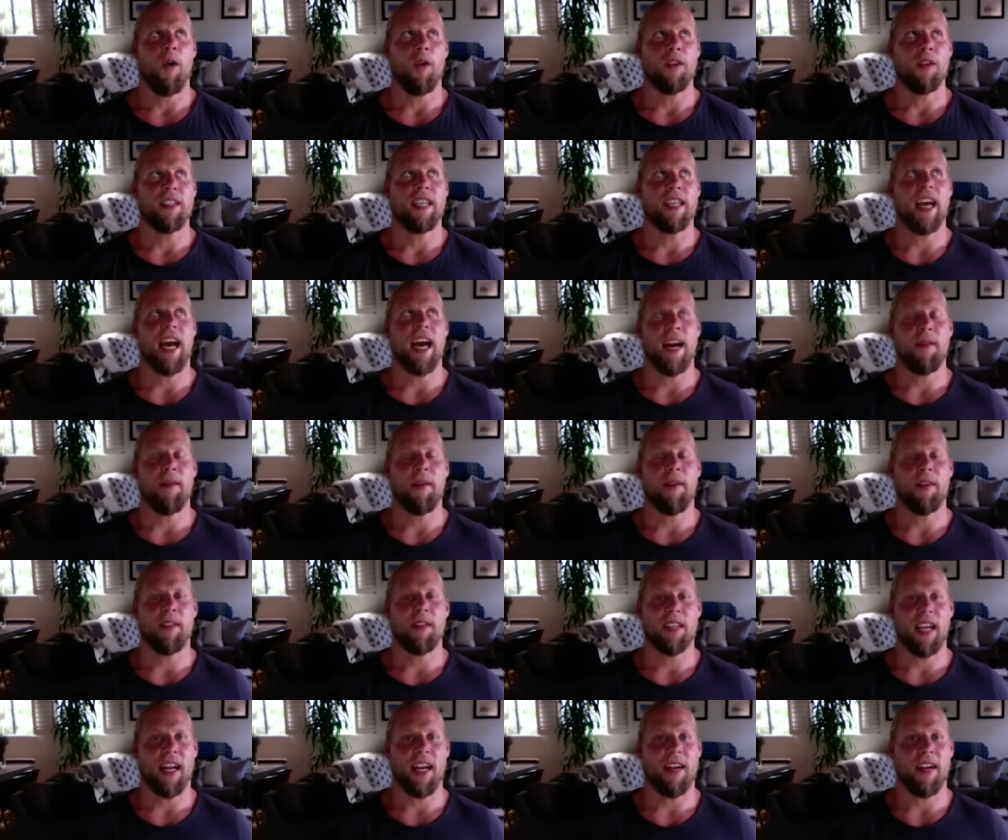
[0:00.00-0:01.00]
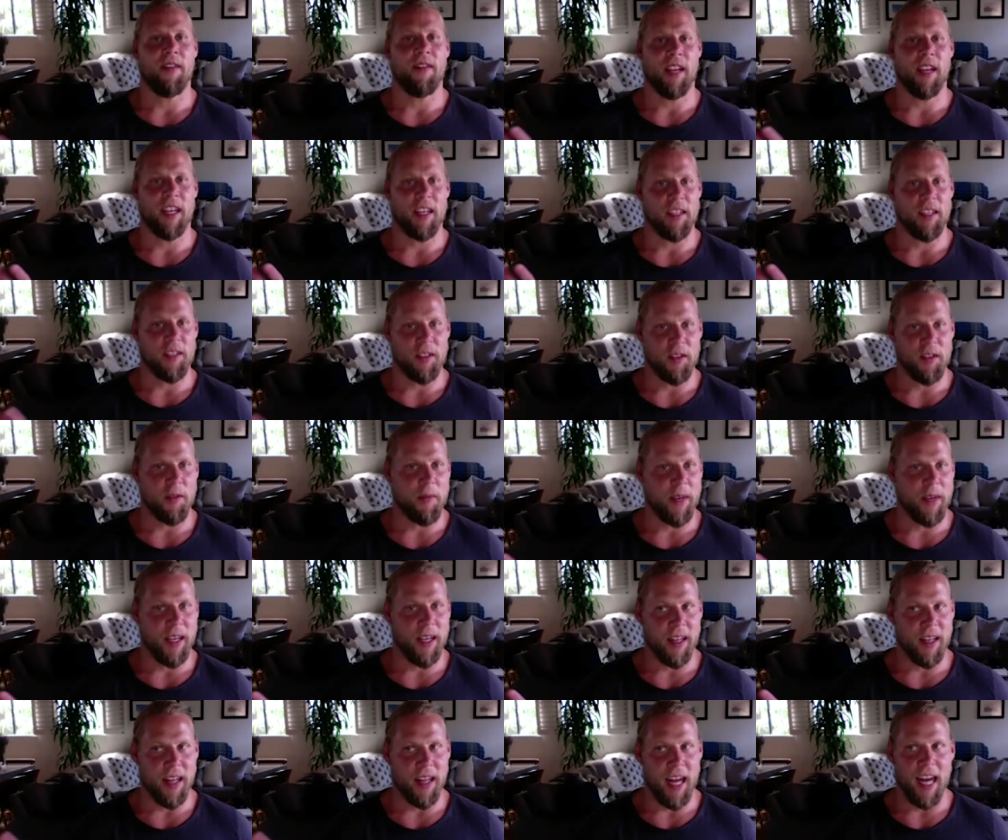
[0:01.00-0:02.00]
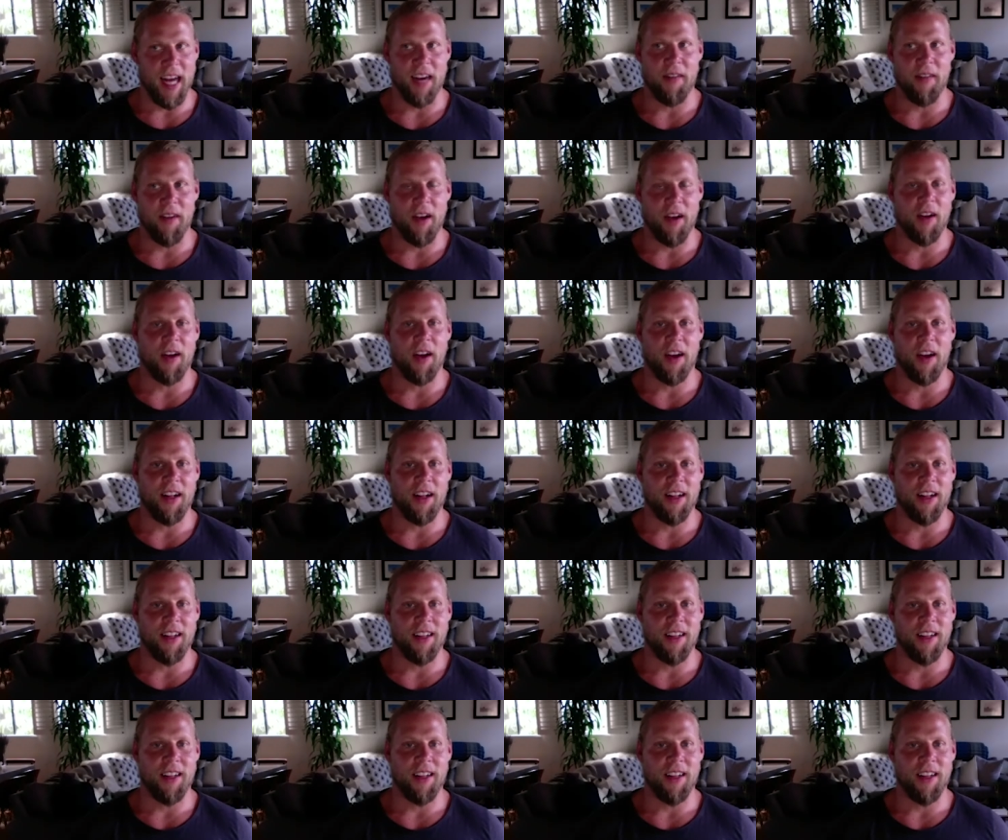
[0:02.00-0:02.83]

time i was kind of like consuming a lot of alcohol